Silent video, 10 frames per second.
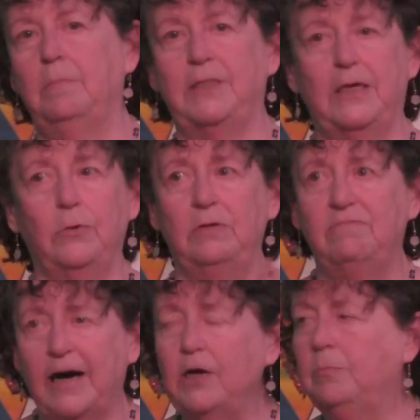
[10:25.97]
but their
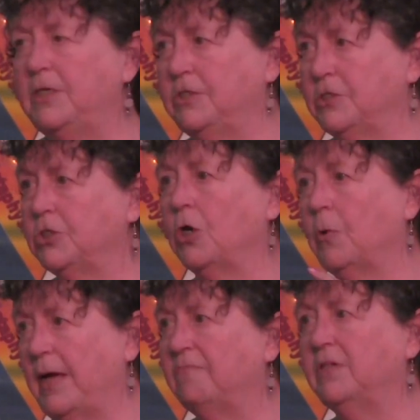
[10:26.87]
environment is
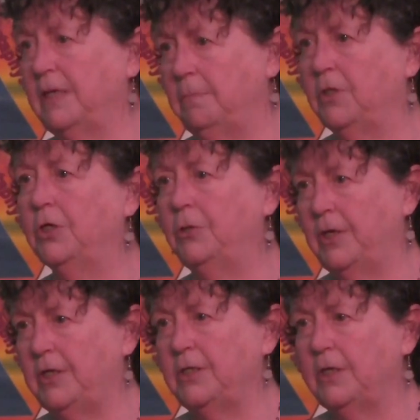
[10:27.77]
so heavily
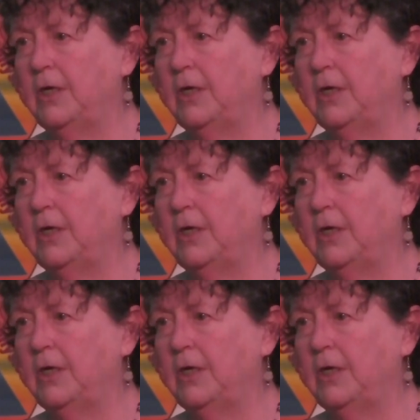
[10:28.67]
polluted